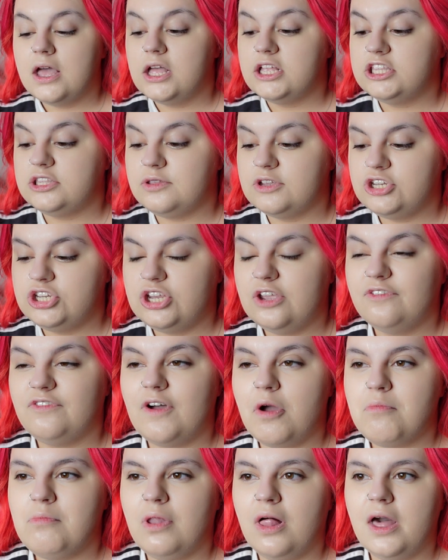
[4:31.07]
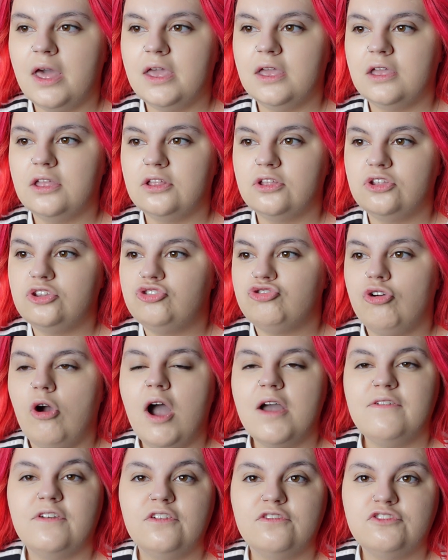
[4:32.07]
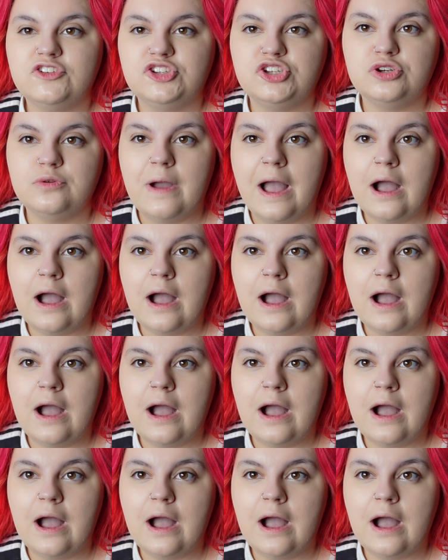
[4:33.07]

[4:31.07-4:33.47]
especially if I'm like driving for 2